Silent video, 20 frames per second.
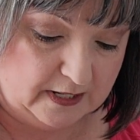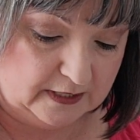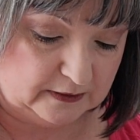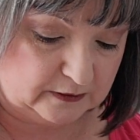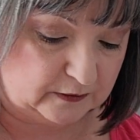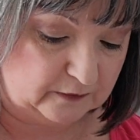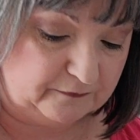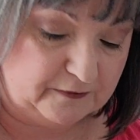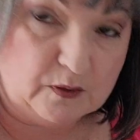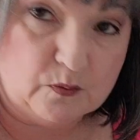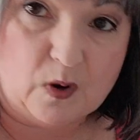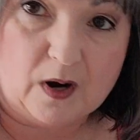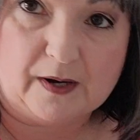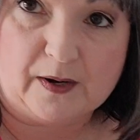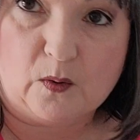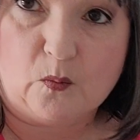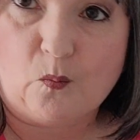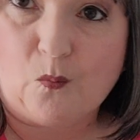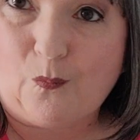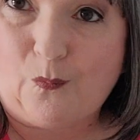So if you want
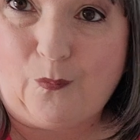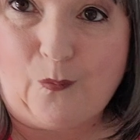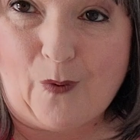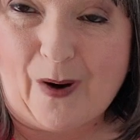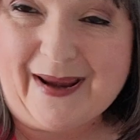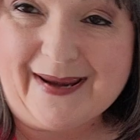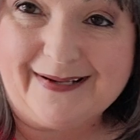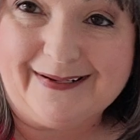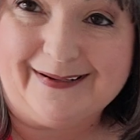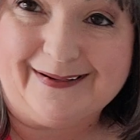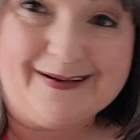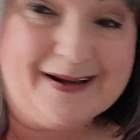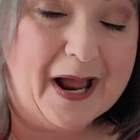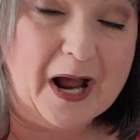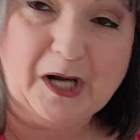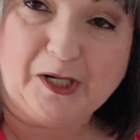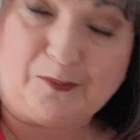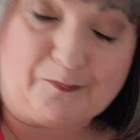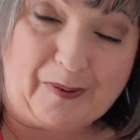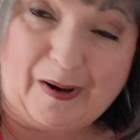to whiten
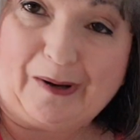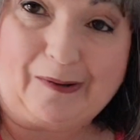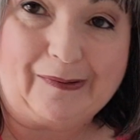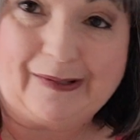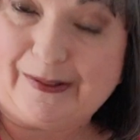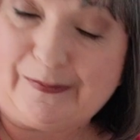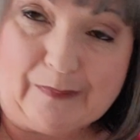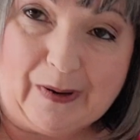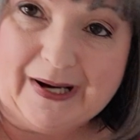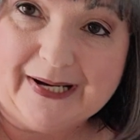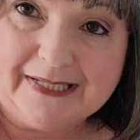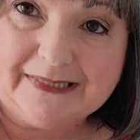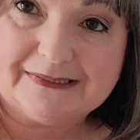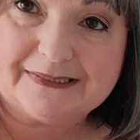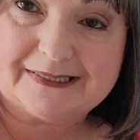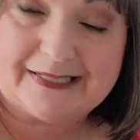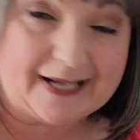your pearly whites,